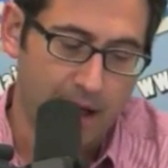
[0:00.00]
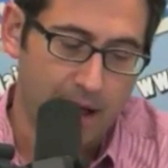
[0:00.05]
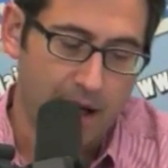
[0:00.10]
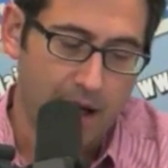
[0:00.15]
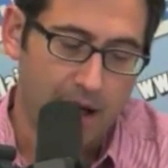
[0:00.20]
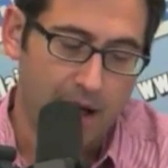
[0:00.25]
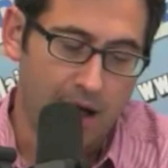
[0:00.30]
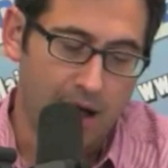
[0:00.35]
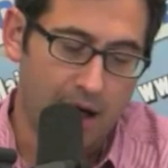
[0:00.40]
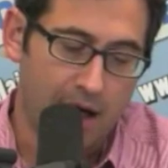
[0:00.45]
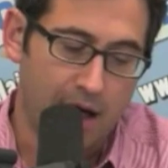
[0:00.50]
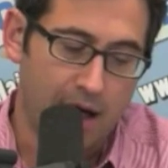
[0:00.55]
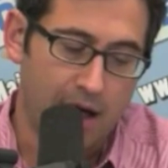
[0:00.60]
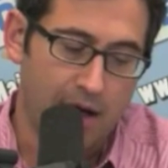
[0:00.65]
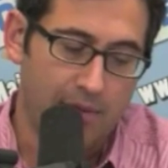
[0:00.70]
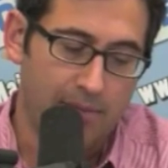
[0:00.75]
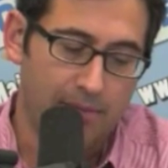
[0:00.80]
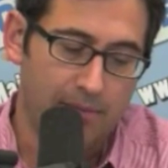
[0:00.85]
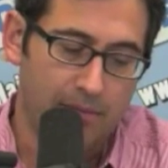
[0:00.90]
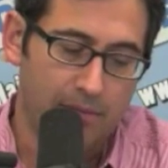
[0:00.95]

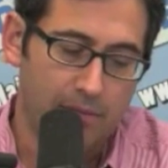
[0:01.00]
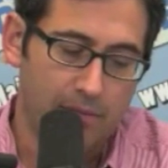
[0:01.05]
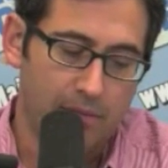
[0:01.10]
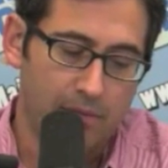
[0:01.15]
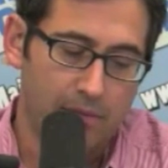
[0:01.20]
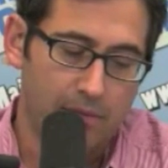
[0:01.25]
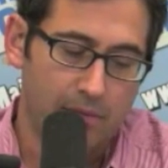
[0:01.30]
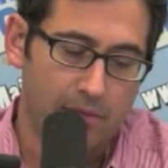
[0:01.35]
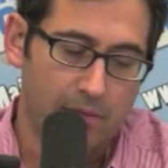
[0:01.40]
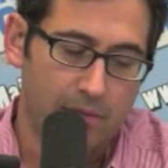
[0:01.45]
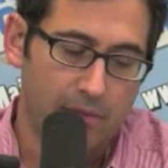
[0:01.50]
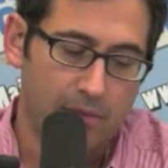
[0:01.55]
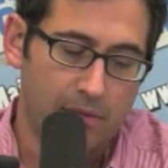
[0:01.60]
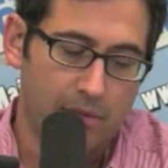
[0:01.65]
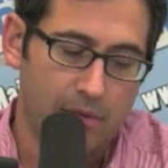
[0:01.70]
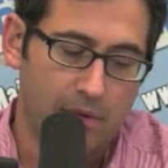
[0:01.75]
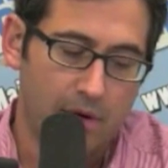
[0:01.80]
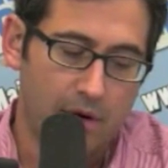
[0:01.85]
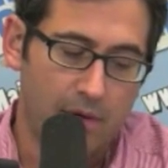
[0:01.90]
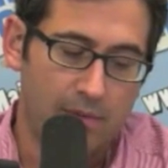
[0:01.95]
Um,
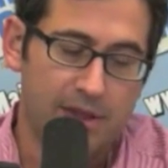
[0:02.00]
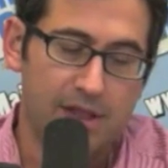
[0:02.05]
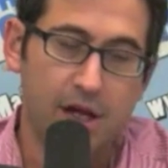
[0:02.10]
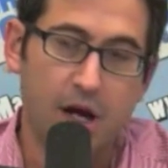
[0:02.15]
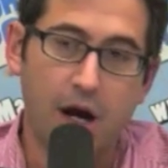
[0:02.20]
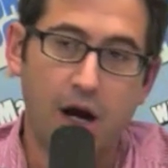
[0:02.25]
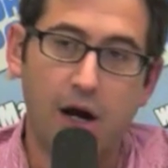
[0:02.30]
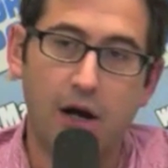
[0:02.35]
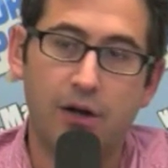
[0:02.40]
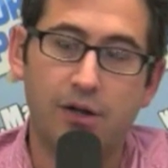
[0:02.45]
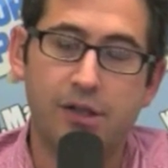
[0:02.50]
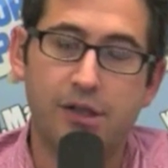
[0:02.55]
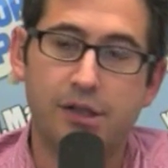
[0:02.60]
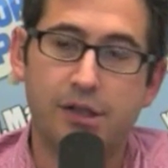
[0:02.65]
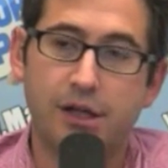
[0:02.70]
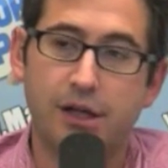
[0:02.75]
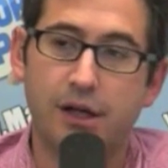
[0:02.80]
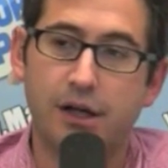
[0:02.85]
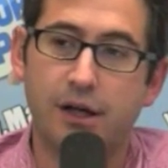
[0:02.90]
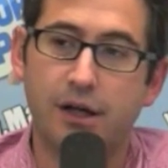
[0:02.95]
Omidyar's
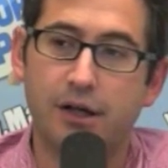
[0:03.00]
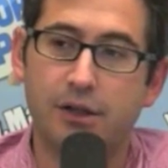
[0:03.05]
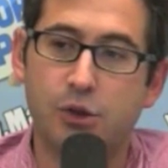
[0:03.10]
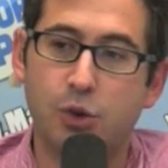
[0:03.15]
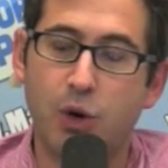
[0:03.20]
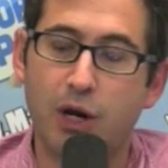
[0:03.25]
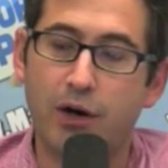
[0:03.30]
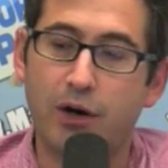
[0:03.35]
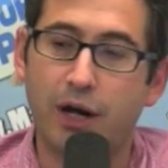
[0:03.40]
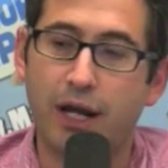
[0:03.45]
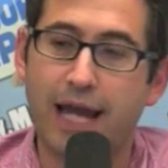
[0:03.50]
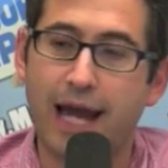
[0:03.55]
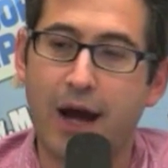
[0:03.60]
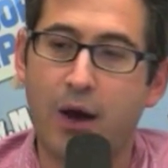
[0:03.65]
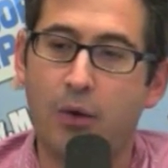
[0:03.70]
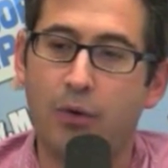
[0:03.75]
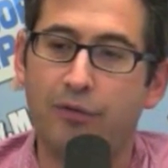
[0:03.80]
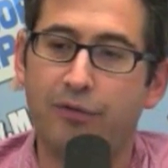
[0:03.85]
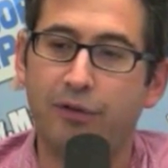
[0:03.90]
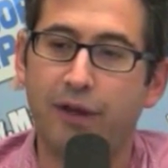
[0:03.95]
uh, Twitter
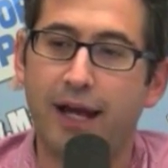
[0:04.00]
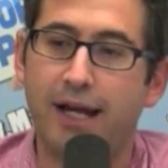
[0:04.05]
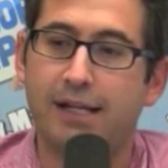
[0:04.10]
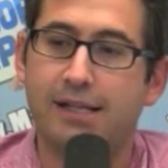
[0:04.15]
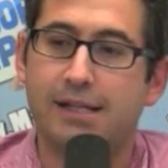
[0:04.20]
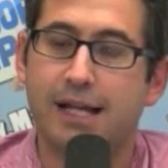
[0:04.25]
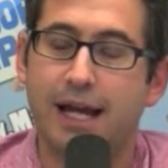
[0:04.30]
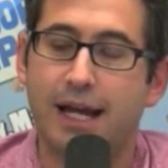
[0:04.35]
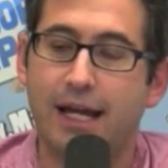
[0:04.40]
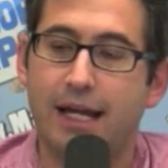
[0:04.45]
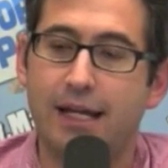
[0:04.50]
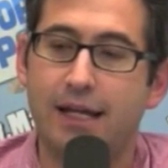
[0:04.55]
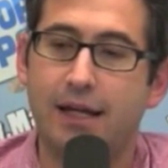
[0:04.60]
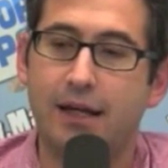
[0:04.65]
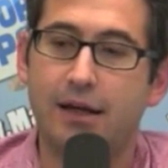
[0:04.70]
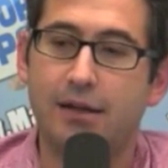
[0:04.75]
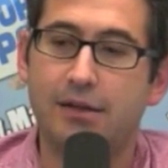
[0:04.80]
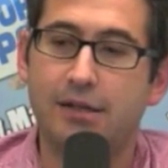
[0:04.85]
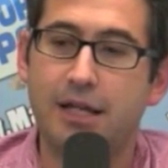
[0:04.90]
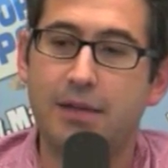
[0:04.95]
account reflects a,
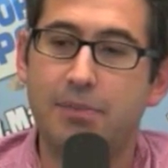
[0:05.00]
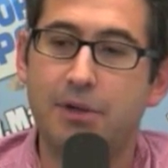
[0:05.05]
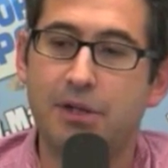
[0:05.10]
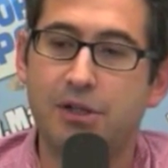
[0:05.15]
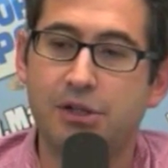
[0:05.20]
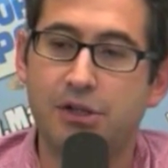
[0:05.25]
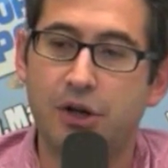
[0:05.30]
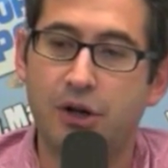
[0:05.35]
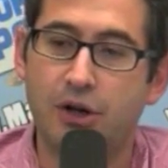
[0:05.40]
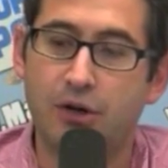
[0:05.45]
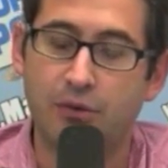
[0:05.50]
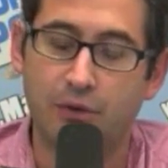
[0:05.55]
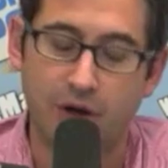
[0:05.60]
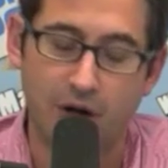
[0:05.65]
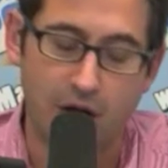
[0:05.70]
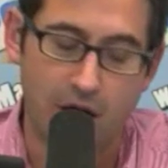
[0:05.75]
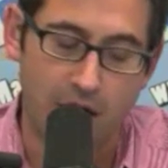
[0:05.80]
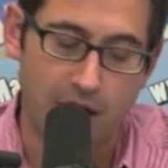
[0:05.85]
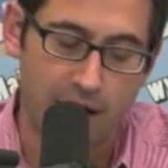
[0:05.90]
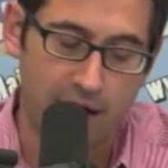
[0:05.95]
a, deep concern
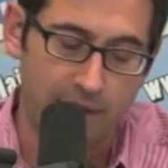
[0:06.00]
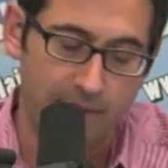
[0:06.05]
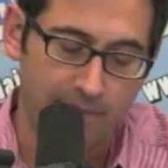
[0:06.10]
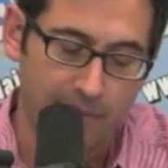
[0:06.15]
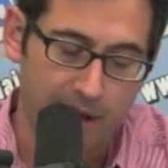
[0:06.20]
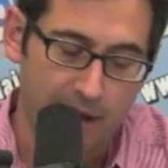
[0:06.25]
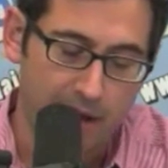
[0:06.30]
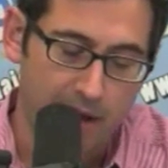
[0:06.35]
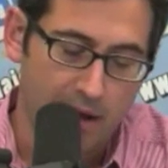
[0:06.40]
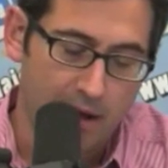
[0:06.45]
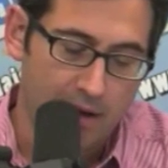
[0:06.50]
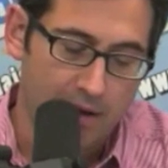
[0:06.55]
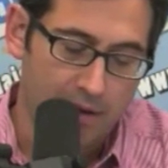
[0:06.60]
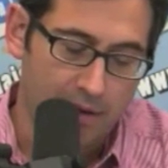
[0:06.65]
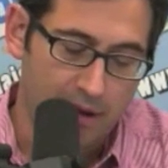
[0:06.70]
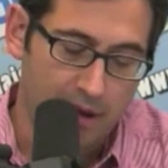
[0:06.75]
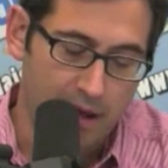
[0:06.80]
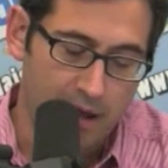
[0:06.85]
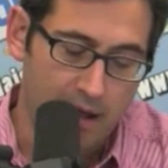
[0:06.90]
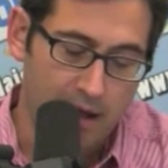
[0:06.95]
regarding
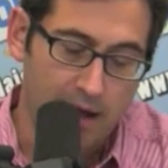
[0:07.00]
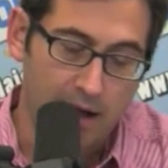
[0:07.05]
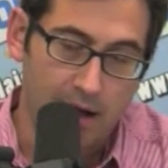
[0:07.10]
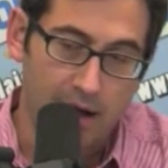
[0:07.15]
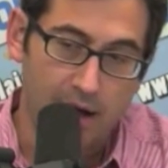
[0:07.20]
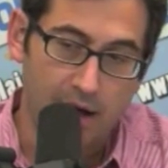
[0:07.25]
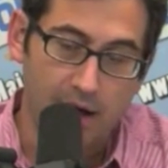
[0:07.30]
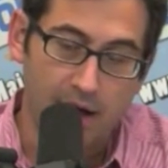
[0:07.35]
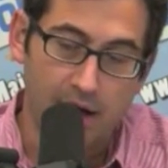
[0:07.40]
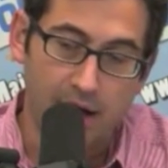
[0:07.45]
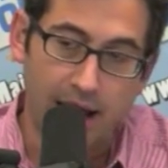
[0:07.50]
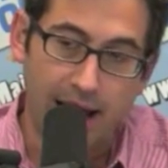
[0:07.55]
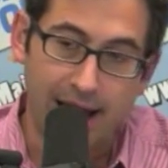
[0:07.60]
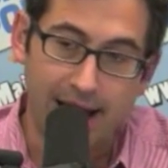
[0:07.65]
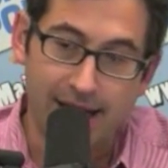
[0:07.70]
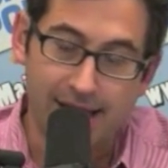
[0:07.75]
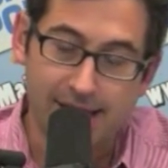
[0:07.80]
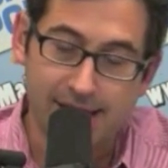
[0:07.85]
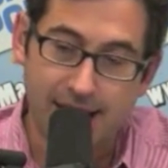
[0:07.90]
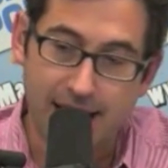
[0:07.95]
the uh,
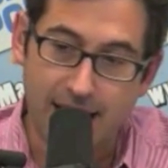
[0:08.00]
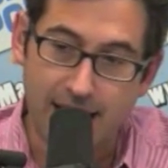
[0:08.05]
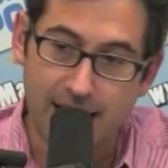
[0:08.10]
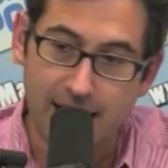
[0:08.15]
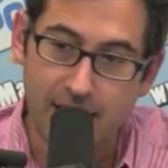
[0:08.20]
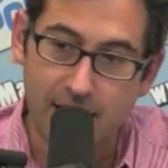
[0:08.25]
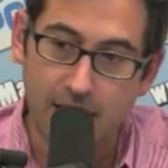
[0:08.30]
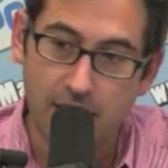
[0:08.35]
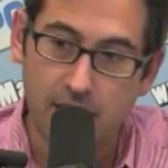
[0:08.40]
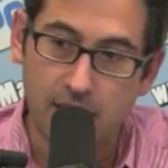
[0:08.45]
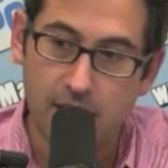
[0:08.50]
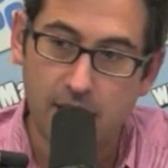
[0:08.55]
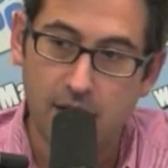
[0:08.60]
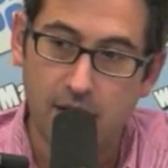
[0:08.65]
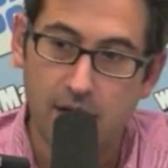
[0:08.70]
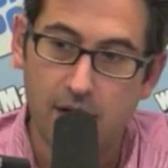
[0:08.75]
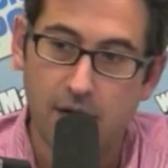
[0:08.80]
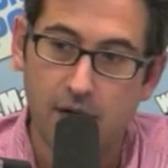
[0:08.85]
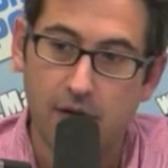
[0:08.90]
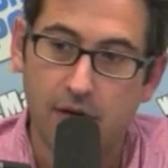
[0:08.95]
NSA
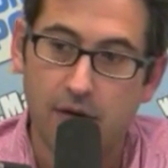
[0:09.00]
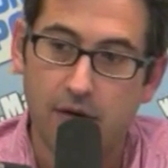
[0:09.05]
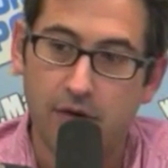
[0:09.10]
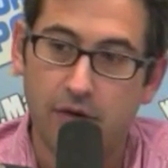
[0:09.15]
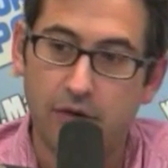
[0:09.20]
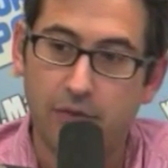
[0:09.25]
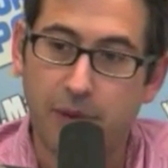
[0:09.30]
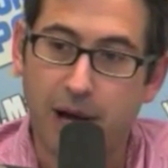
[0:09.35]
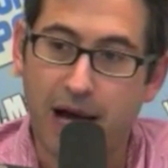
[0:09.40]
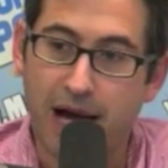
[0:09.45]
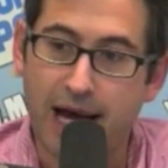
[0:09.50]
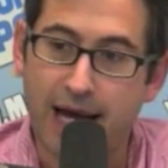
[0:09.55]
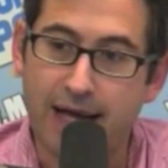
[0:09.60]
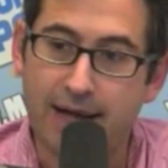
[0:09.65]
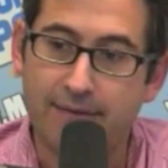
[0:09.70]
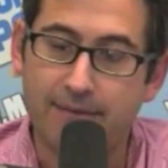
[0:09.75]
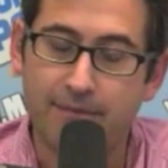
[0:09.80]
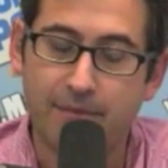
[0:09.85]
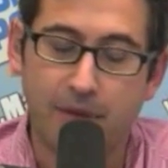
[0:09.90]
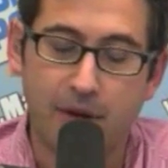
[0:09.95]

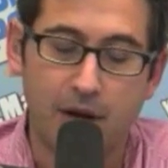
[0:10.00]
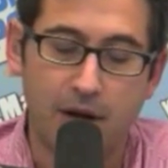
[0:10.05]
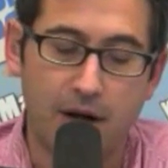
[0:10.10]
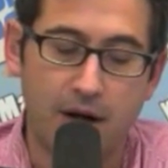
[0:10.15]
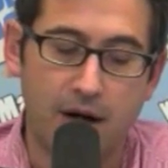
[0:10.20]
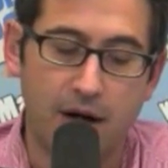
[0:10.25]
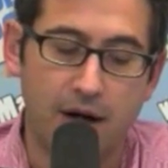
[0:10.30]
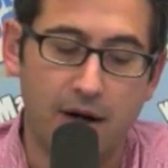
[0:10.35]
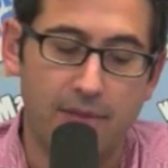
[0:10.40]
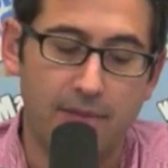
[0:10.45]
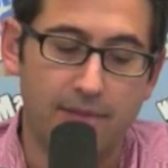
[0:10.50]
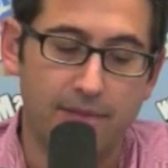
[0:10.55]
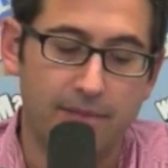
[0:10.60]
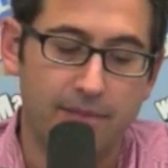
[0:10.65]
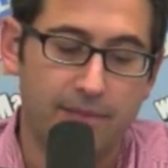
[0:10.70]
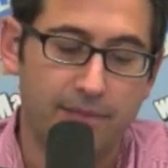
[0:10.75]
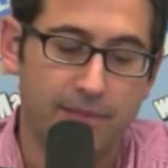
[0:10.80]
spying. Um,